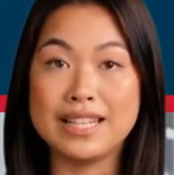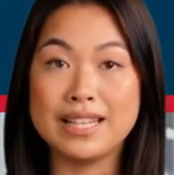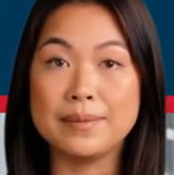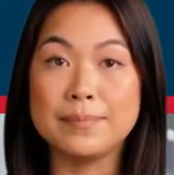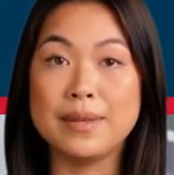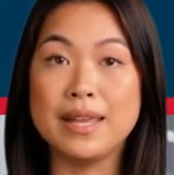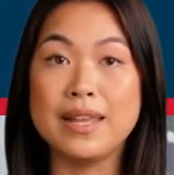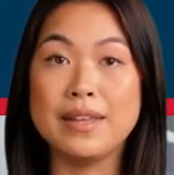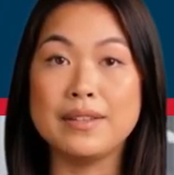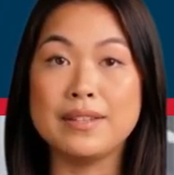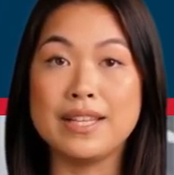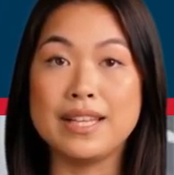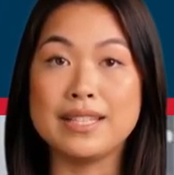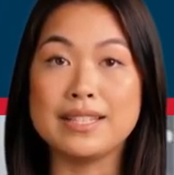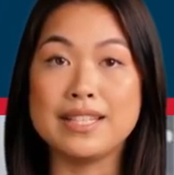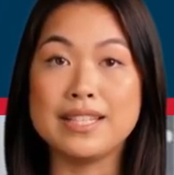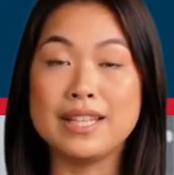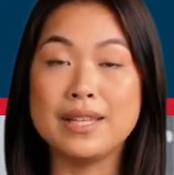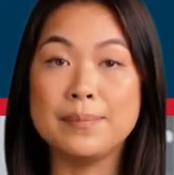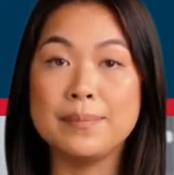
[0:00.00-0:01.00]
command
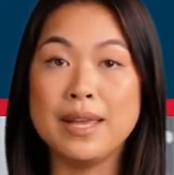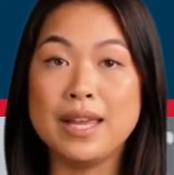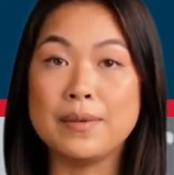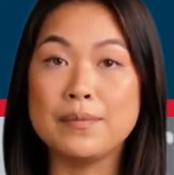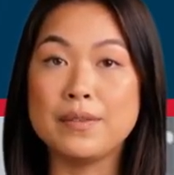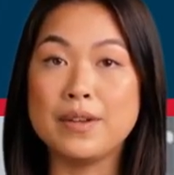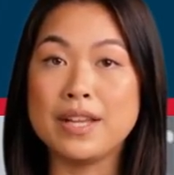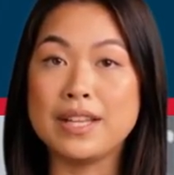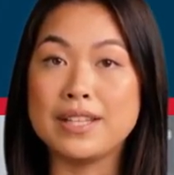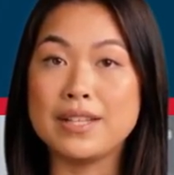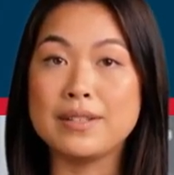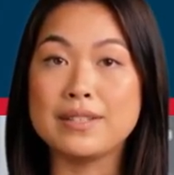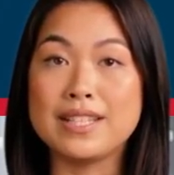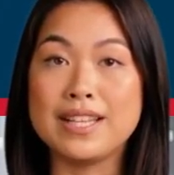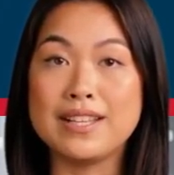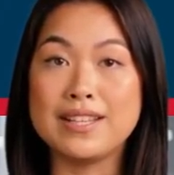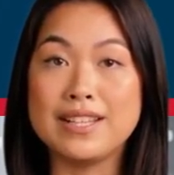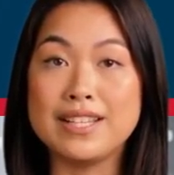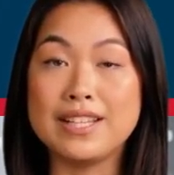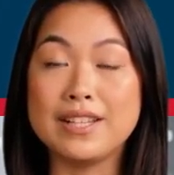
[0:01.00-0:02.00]
is a command line
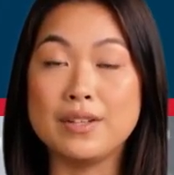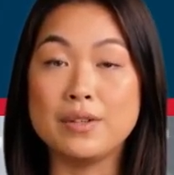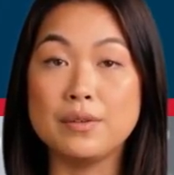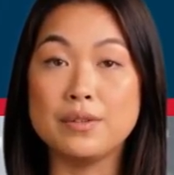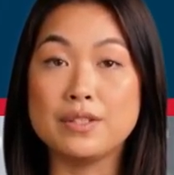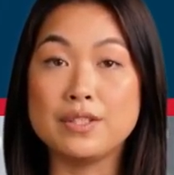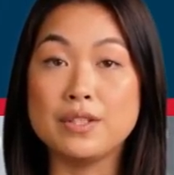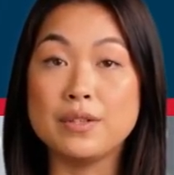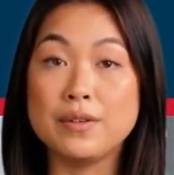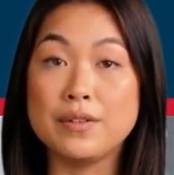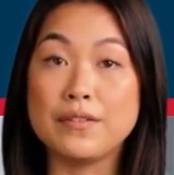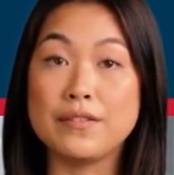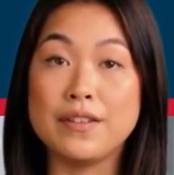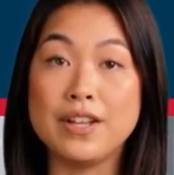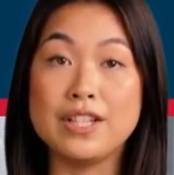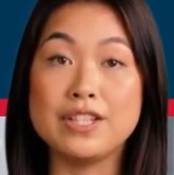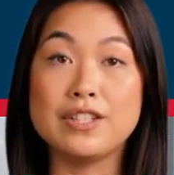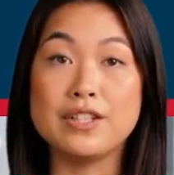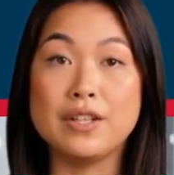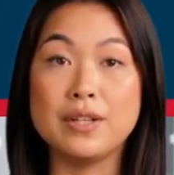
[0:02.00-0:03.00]
utility used to
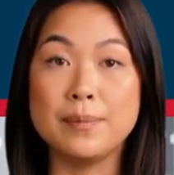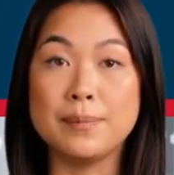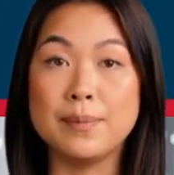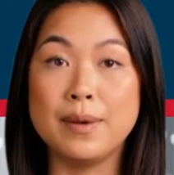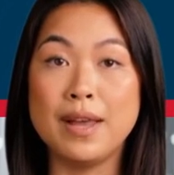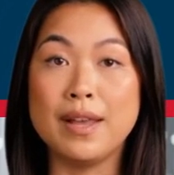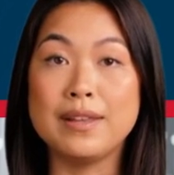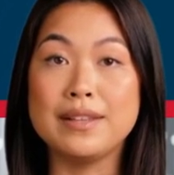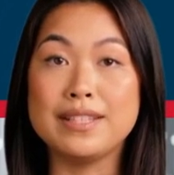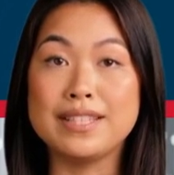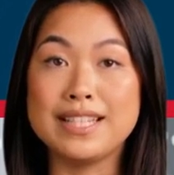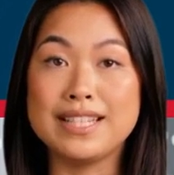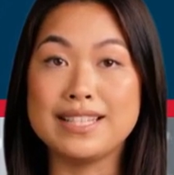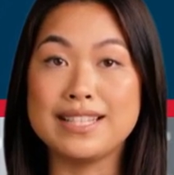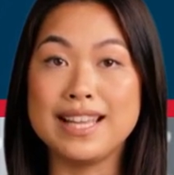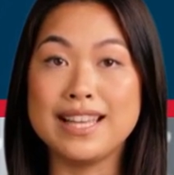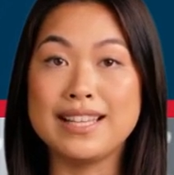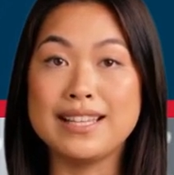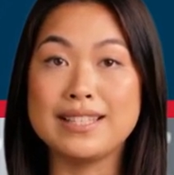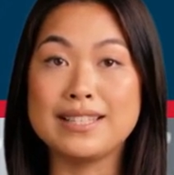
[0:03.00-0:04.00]
refresh group policy
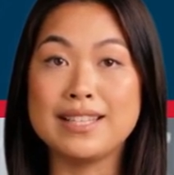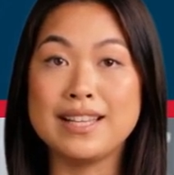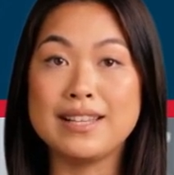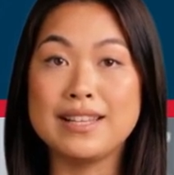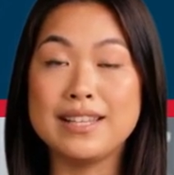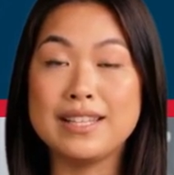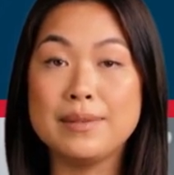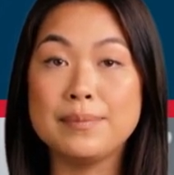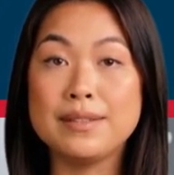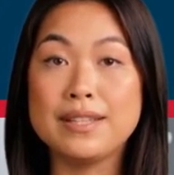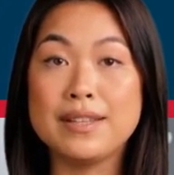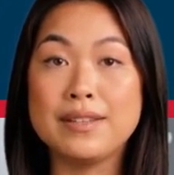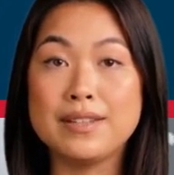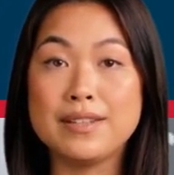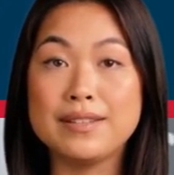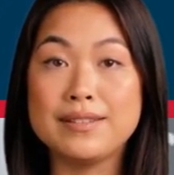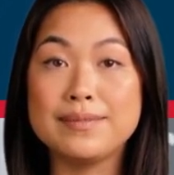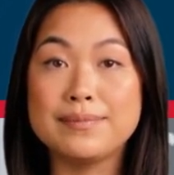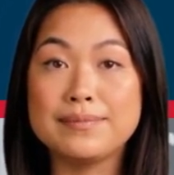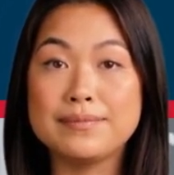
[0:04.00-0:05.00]
settings on a
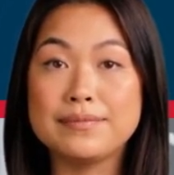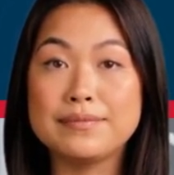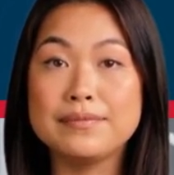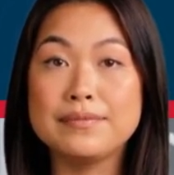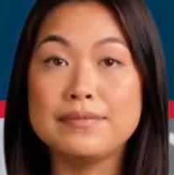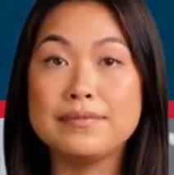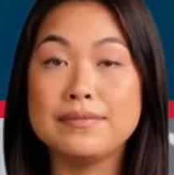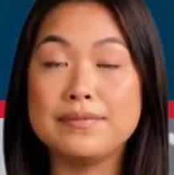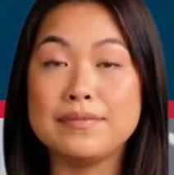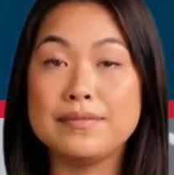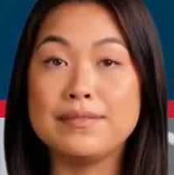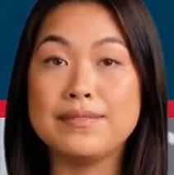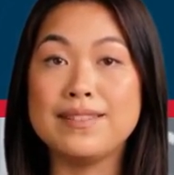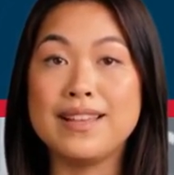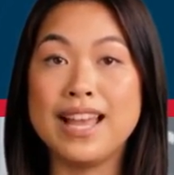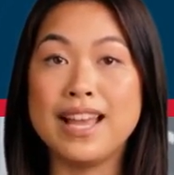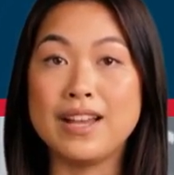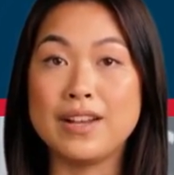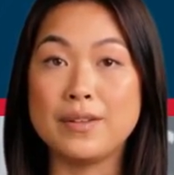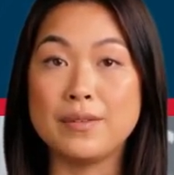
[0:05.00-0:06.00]
computer.
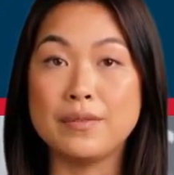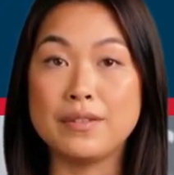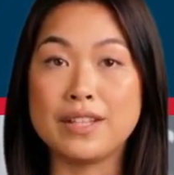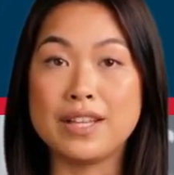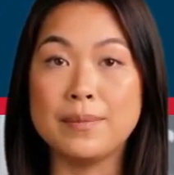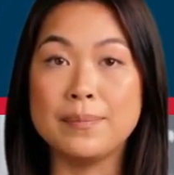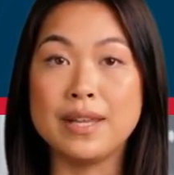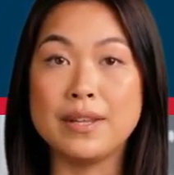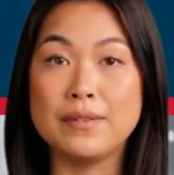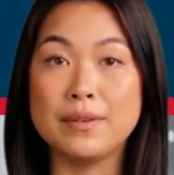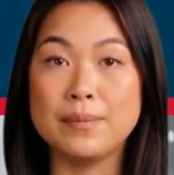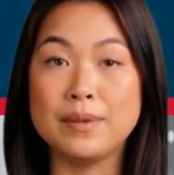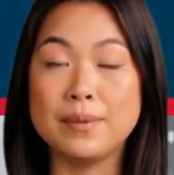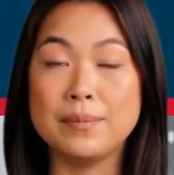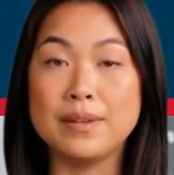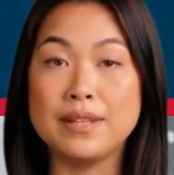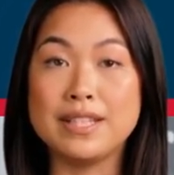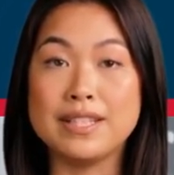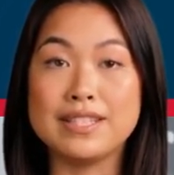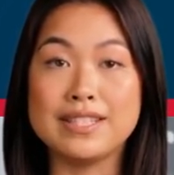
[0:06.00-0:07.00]
Now, you may
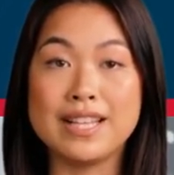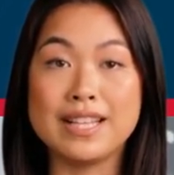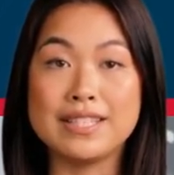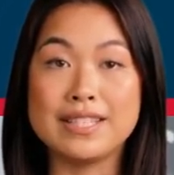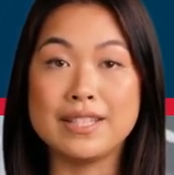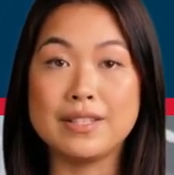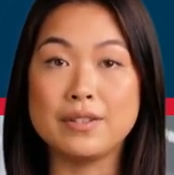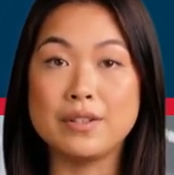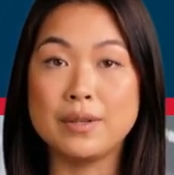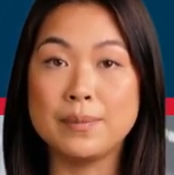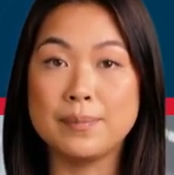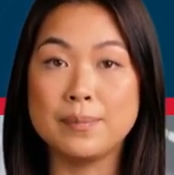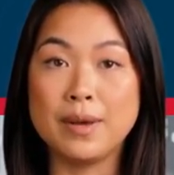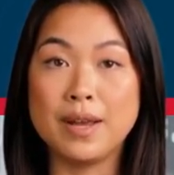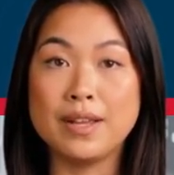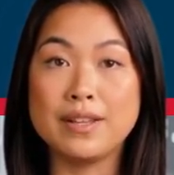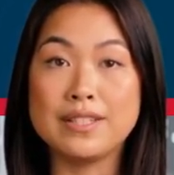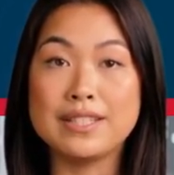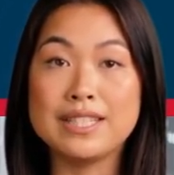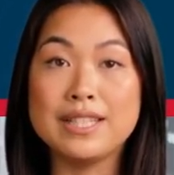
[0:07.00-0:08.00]
remember discussing group
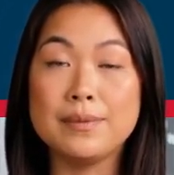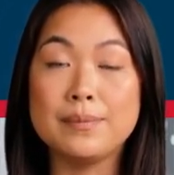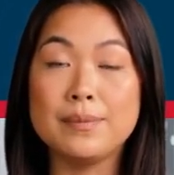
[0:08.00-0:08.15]
policy